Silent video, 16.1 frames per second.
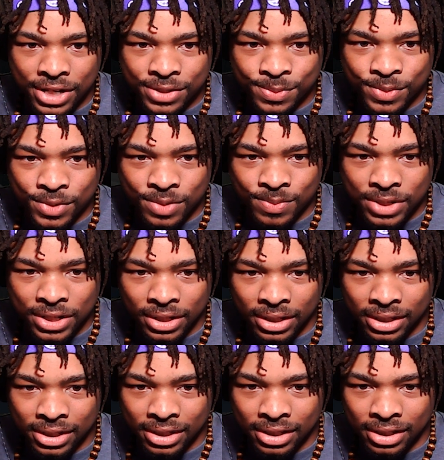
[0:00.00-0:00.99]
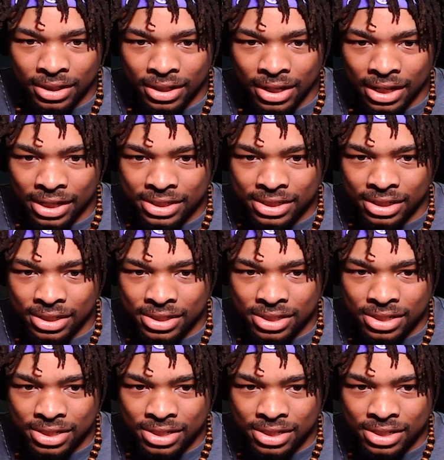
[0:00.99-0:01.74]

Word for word: was that supposed to be like, uh, I guess like a